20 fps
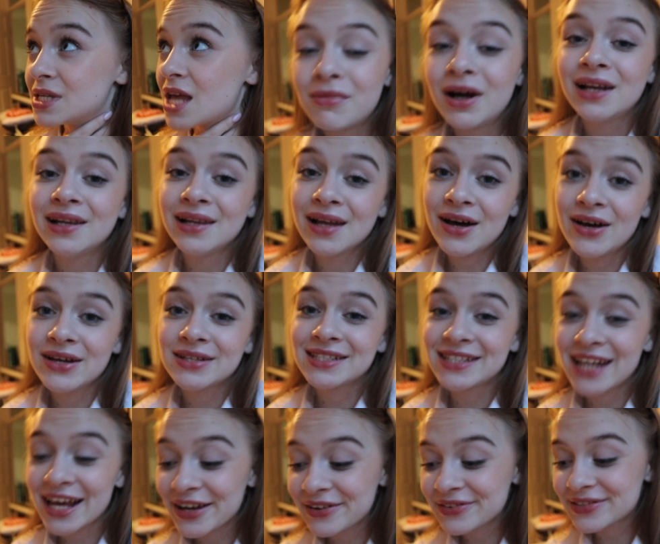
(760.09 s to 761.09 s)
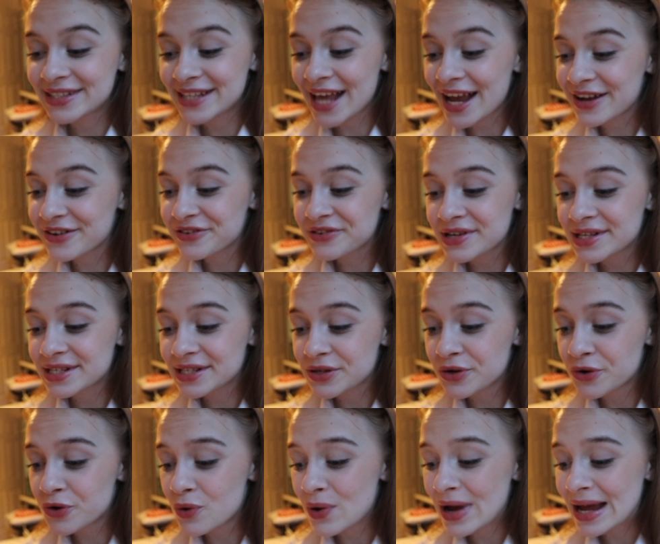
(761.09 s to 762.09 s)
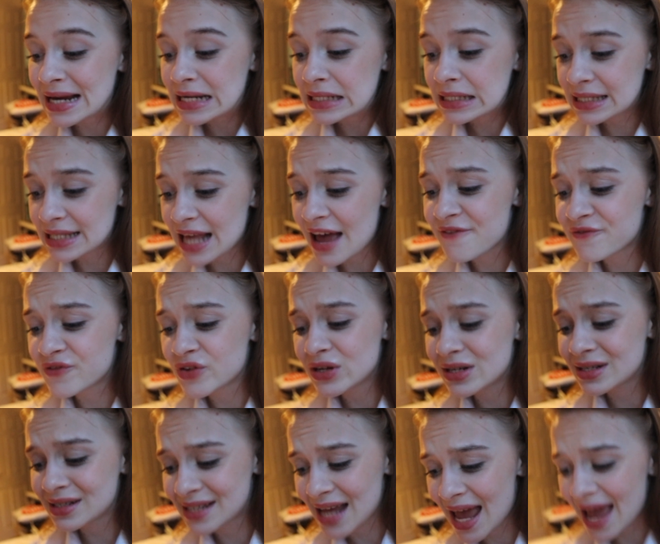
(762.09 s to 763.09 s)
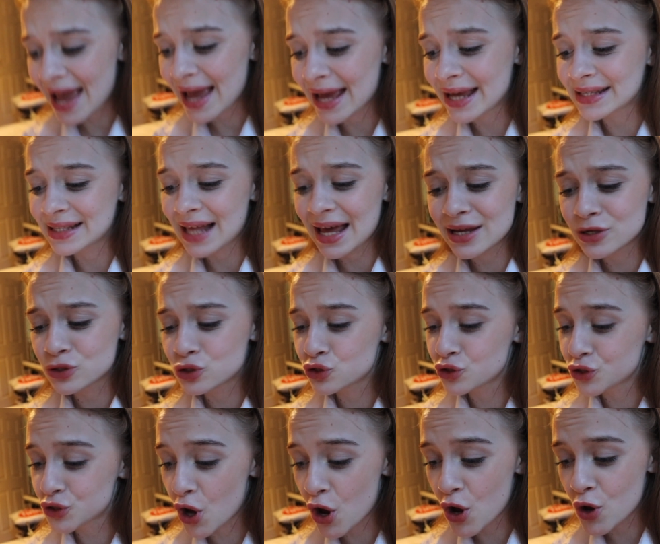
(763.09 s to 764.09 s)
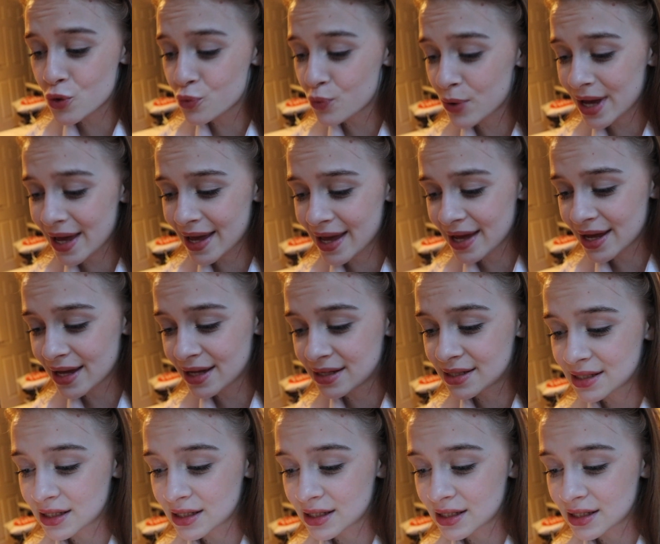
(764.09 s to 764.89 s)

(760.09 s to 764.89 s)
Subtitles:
My last day of secondary school in 7 days. That is so weird.